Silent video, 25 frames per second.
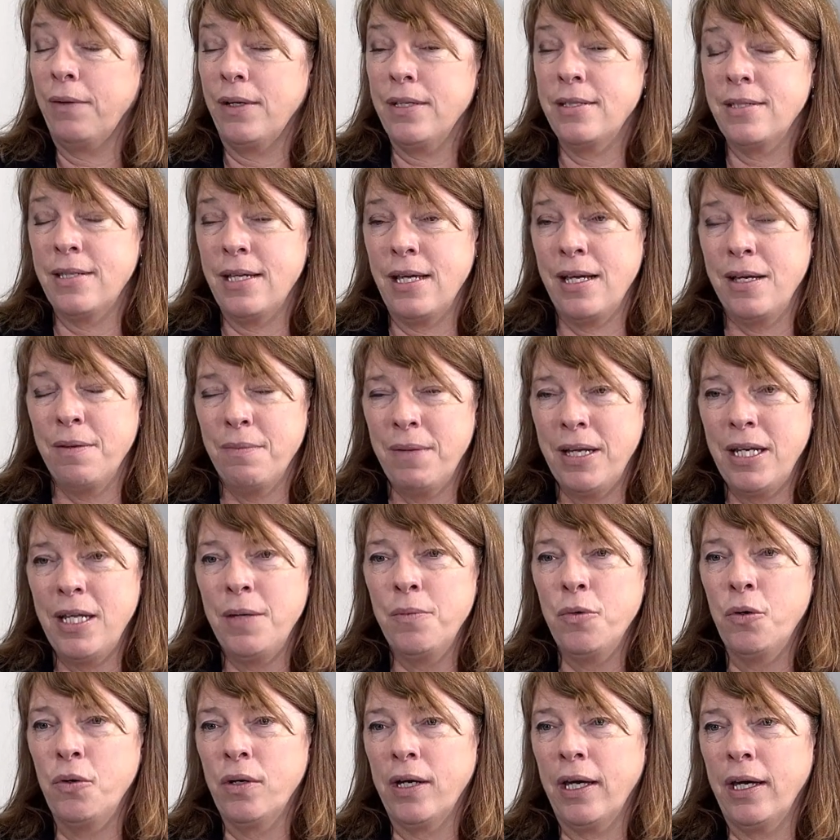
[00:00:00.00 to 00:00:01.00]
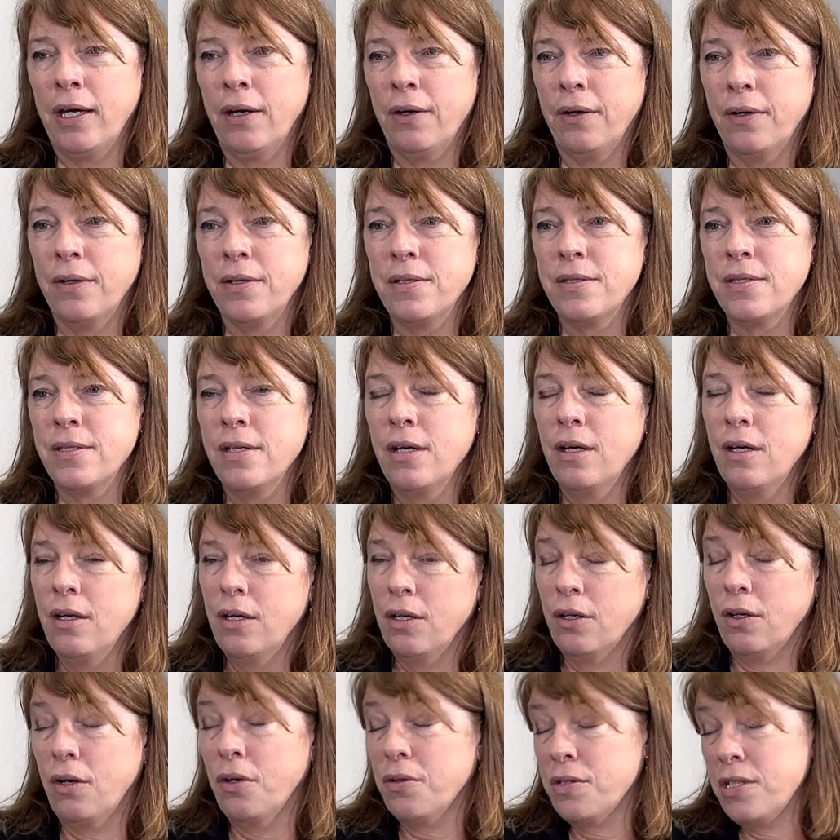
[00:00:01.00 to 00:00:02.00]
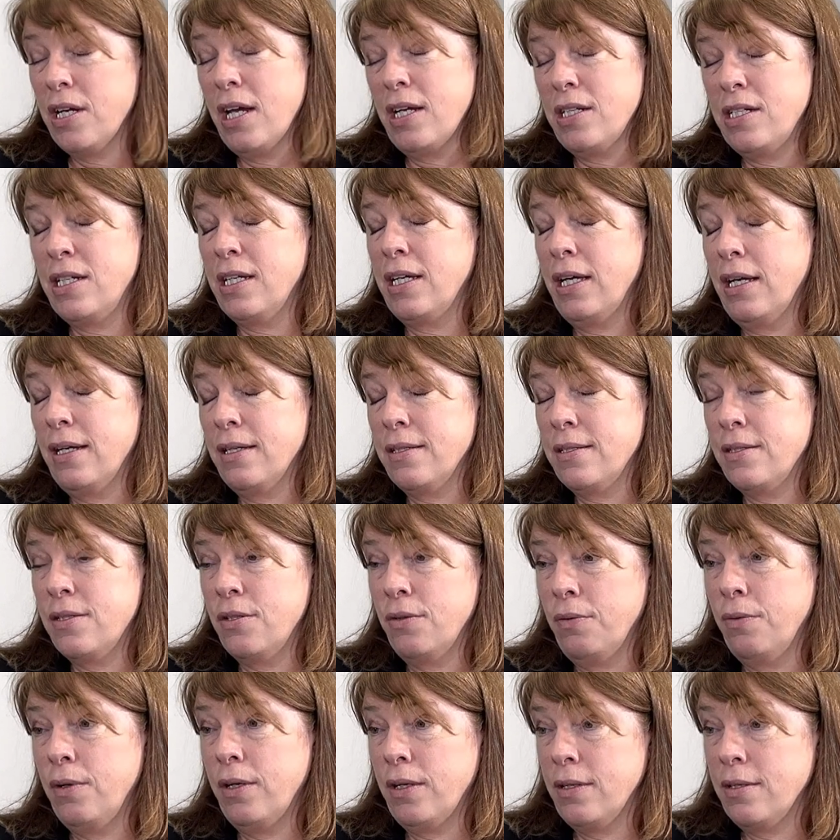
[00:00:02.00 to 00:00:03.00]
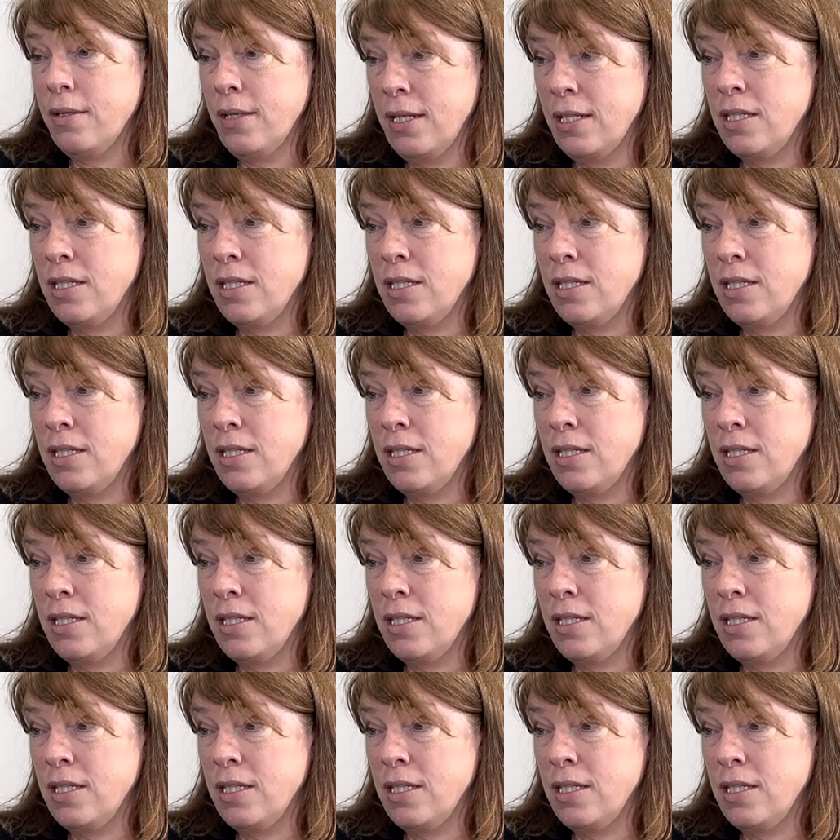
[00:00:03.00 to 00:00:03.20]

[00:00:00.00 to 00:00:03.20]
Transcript: We're seeing many more carers contacting us who are